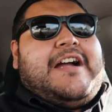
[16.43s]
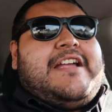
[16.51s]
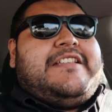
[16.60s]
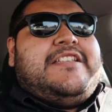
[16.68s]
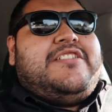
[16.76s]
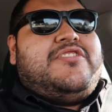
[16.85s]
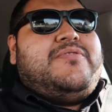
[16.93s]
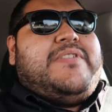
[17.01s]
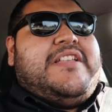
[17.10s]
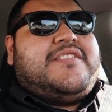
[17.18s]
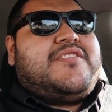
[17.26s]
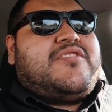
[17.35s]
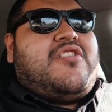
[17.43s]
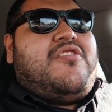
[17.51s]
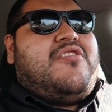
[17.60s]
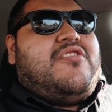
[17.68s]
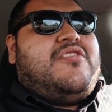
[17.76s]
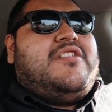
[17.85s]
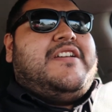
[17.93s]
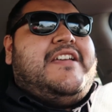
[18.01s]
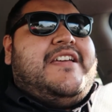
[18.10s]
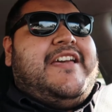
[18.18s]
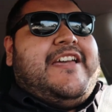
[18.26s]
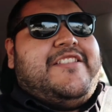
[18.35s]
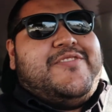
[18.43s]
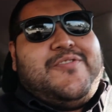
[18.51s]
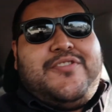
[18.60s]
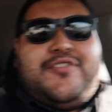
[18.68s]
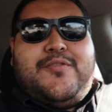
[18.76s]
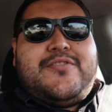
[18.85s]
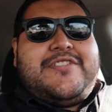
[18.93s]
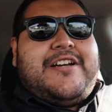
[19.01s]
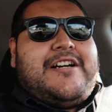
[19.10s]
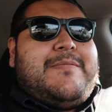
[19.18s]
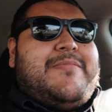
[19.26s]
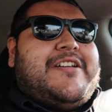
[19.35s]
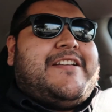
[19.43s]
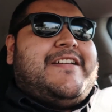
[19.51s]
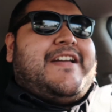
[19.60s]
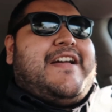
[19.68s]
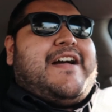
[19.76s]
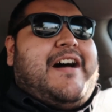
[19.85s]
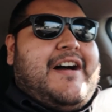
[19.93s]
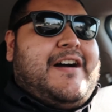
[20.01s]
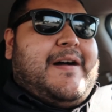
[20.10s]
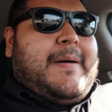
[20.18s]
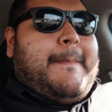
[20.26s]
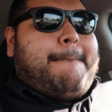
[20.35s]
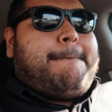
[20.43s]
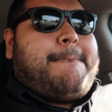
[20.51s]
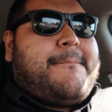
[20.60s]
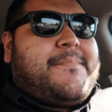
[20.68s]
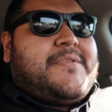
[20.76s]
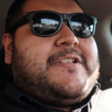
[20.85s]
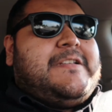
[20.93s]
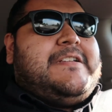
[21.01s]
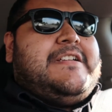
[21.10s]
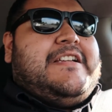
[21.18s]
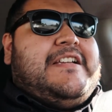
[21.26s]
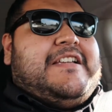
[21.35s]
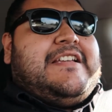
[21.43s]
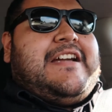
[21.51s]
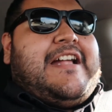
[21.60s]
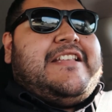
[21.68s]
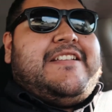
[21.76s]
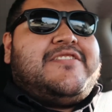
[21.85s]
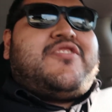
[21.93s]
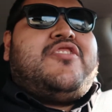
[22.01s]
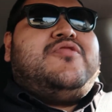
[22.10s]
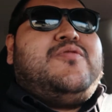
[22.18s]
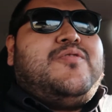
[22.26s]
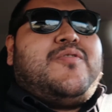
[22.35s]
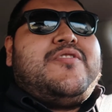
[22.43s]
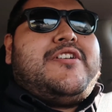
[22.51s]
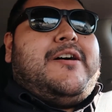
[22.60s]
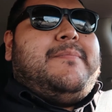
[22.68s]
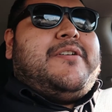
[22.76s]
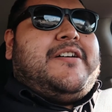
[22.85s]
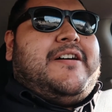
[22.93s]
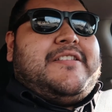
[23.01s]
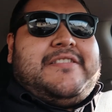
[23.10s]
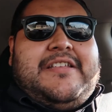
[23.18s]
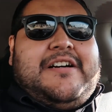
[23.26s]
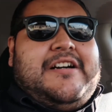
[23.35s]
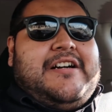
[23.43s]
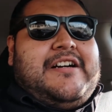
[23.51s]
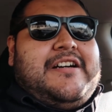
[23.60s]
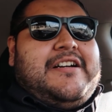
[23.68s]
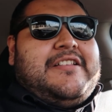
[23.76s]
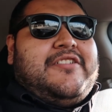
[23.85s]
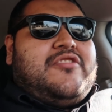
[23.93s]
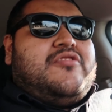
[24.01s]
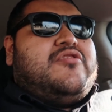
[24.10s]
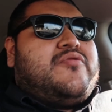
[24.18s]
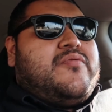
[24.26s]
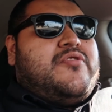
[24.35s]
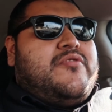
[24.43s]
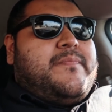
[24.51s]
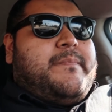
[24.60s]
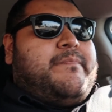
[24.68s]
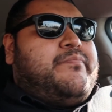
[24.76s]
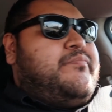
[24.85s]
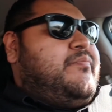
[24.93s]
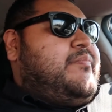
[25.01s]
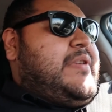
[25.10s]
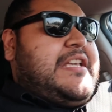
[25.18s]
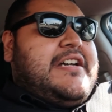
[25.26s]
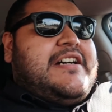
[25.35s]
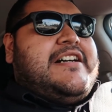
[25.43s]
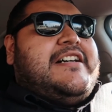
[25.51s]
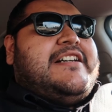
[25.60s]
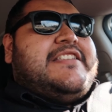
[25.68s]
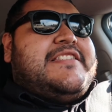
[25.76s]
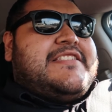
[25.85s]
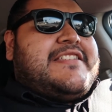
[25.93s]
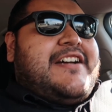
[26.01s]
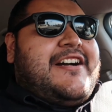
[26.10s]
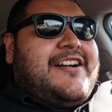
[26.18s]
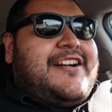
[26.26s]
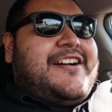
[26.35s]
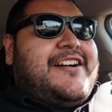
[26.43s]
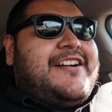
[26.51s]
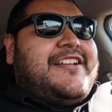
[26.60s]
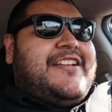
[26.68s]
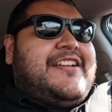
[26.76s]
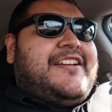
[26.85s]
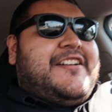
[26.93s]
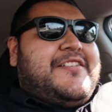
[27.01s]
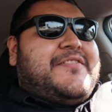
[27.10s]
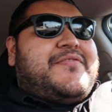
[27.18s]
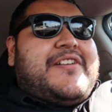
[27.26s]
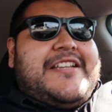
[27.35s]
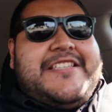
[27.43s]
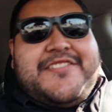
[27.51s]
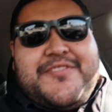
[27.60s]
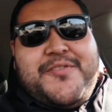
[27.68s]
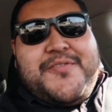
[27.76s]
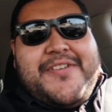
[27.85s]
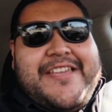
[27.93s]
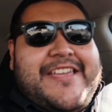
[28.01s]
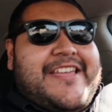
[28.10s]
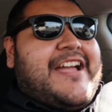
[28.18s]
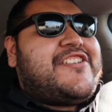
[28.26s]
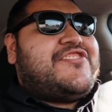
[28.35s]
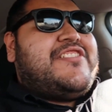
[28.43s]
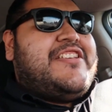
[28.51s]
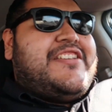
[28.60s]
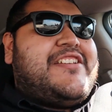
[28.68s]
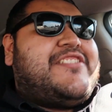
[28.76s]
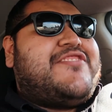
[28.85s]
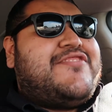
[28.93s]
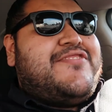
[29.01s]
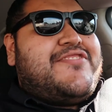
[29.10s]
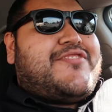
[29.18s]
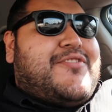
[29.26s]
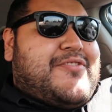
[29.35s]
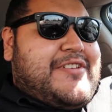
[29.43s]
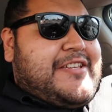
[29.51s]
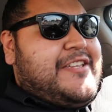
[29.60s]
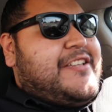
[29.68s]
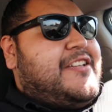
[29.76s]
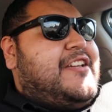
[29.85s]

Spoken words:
I need to install a new doorknob. I need to install a new doorknob on in the girls' room because funny story, actually true story.